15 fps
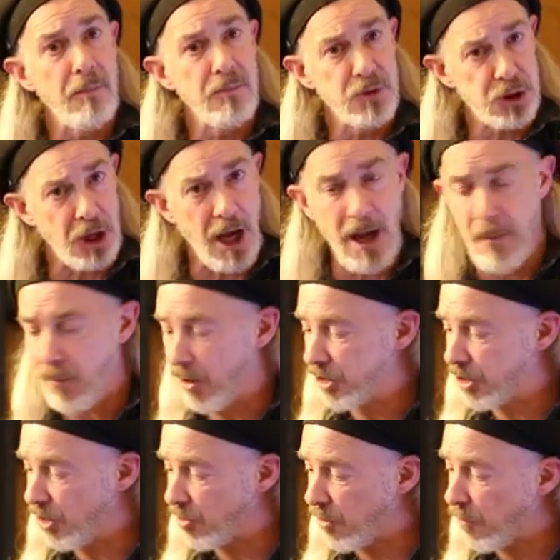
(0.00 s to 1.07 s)
shape,
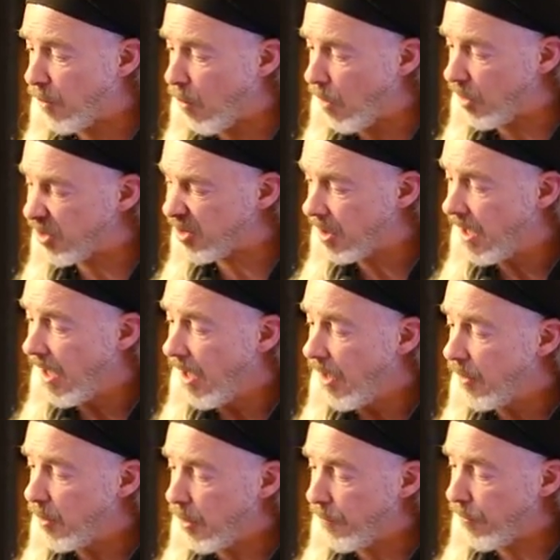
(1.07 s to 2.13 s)
which is, of course,
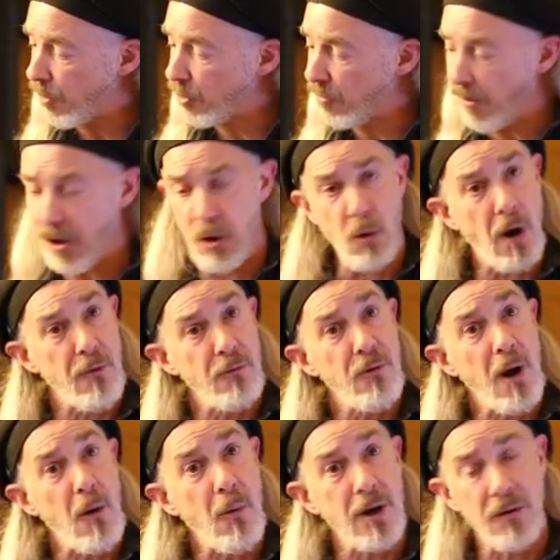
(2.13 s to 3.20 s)
your first finger on
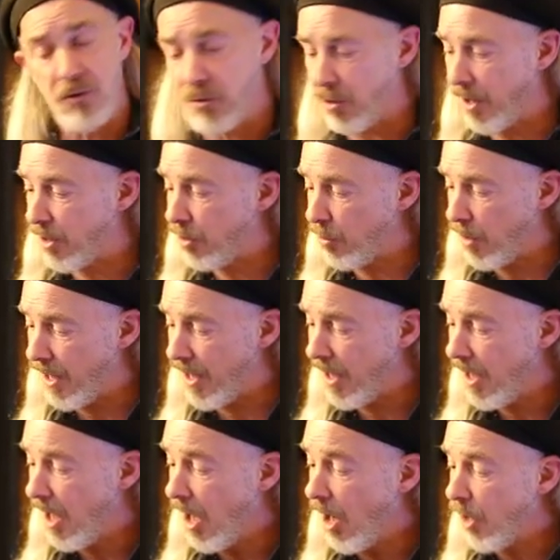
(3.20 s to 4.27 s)
fret 1 of string 3,
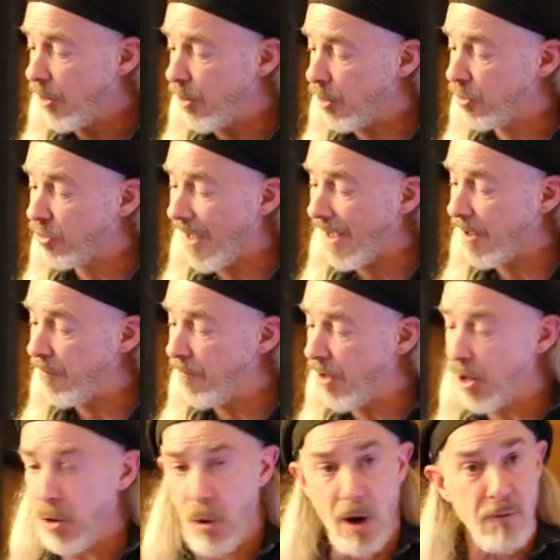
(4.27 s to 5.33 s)
your second
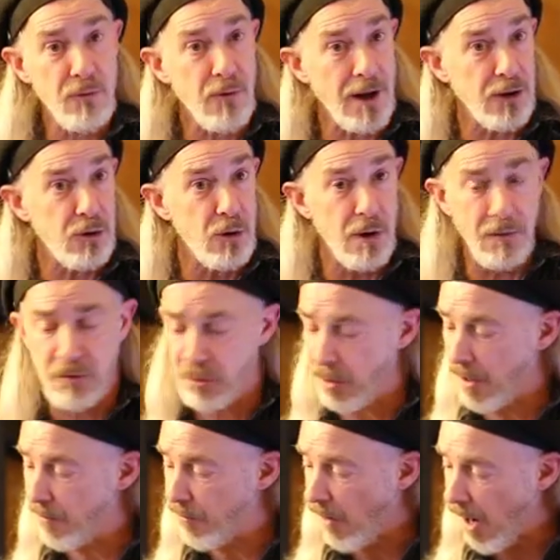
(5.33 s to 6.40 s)
finger on fret 2 of
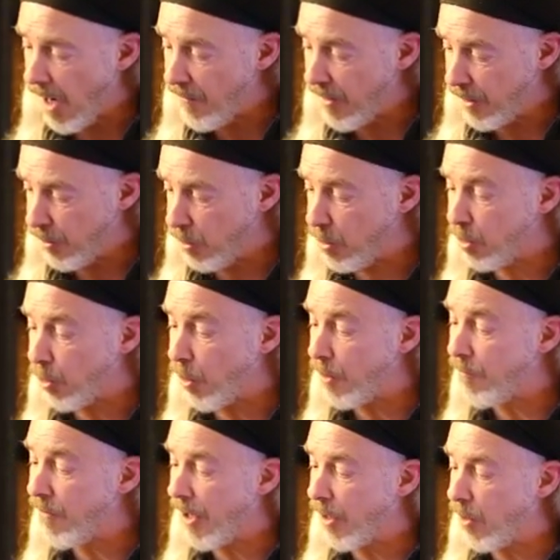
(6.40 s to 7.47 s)
string 5, and your third
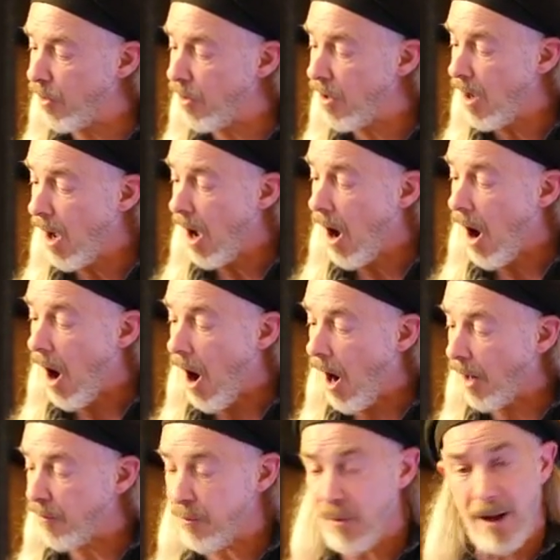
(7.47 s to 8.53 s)
finger
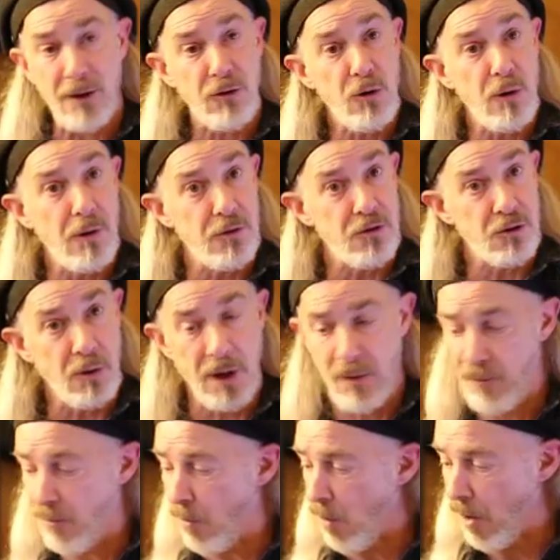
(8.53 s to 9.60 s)
on fret 2 of string
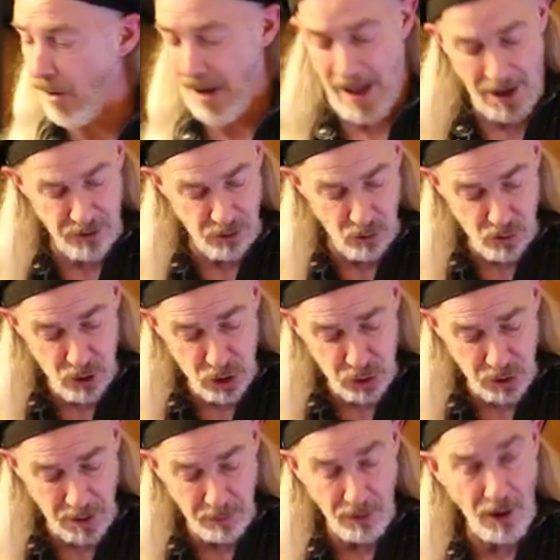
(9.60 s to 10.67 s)
4. And you
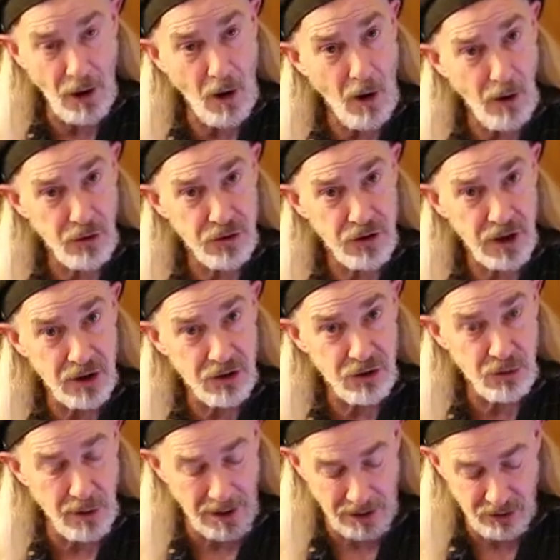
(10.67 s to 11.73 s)
usually play all 6
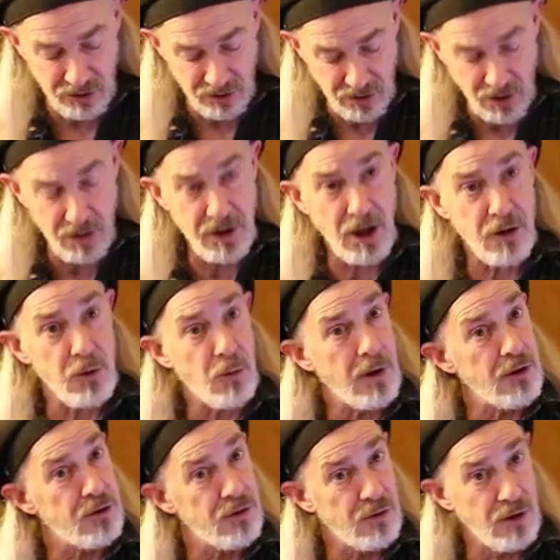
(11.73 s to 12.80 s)
strings. The other
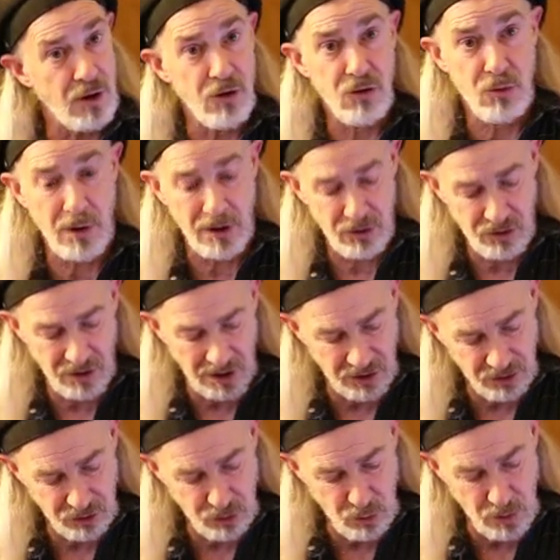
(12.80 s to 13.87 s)
ones, strings
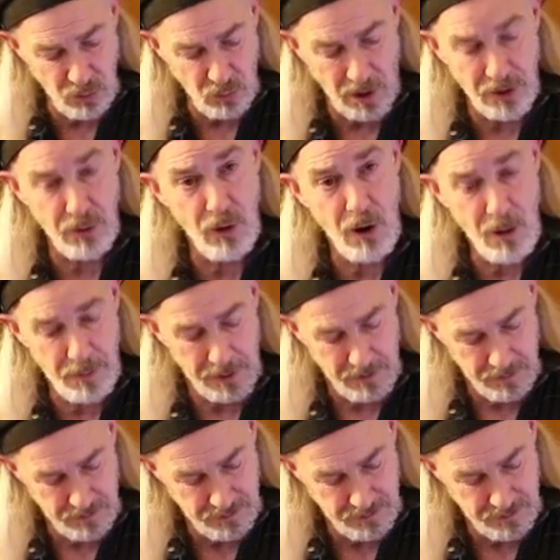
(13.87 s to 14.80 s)
6, 2, and 1 are open.